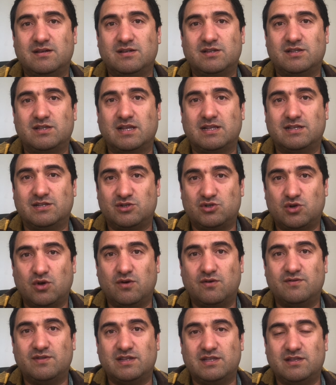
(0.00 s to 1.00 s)
that is
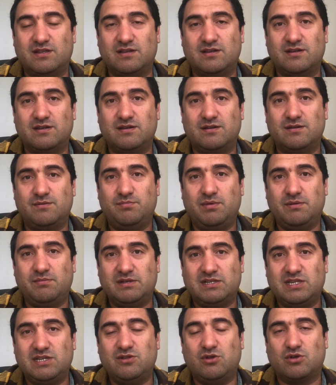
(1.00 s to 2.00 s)
shown in the
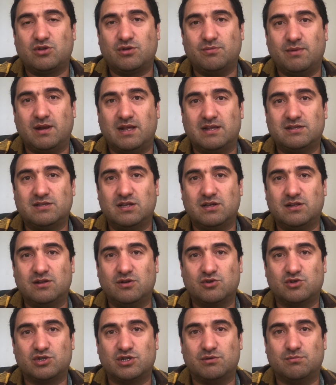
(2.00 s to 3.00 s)
BBC documentary
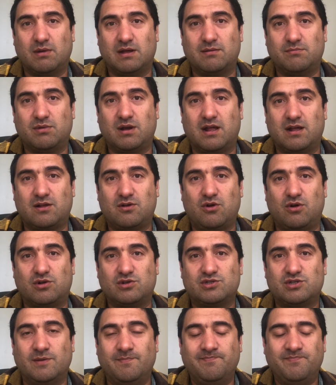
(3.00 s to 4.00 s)
hosted by Brian
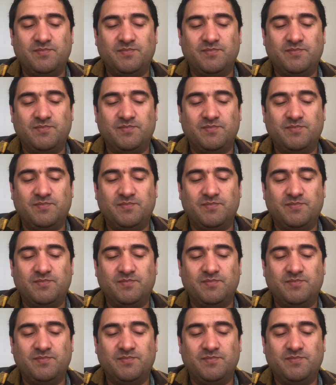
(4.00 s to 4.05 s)
Cox.